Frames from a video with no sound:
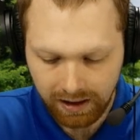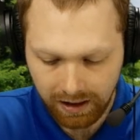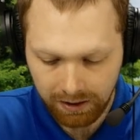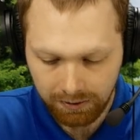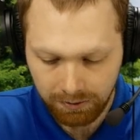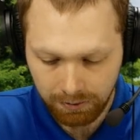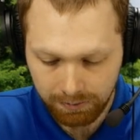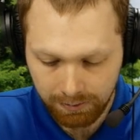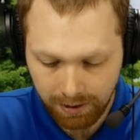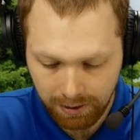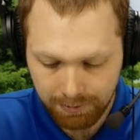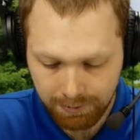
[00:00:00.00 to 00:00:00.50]
and
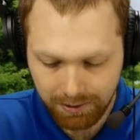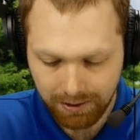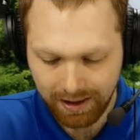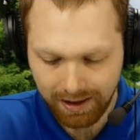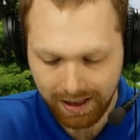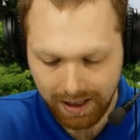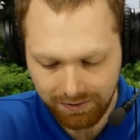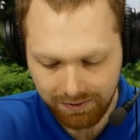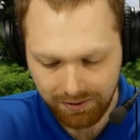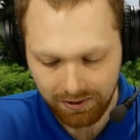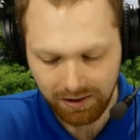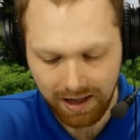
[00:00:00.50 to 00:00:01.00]
remember
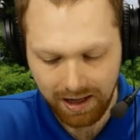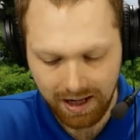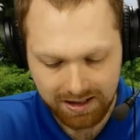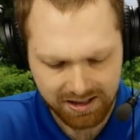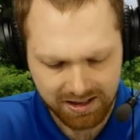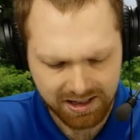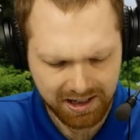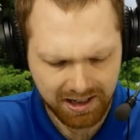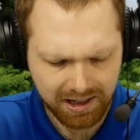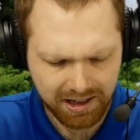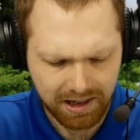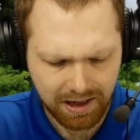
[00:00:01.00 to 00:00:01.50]
the
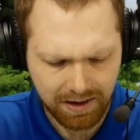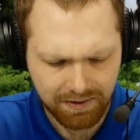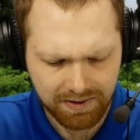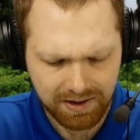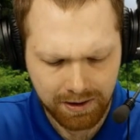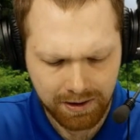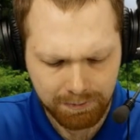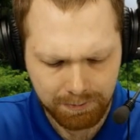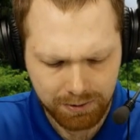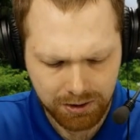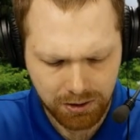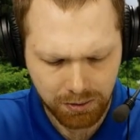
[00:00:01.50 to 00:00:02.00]
everlasting
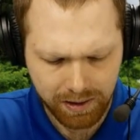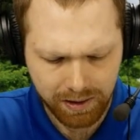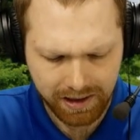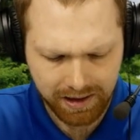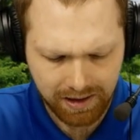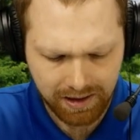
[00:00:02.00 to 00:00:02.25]
covenant between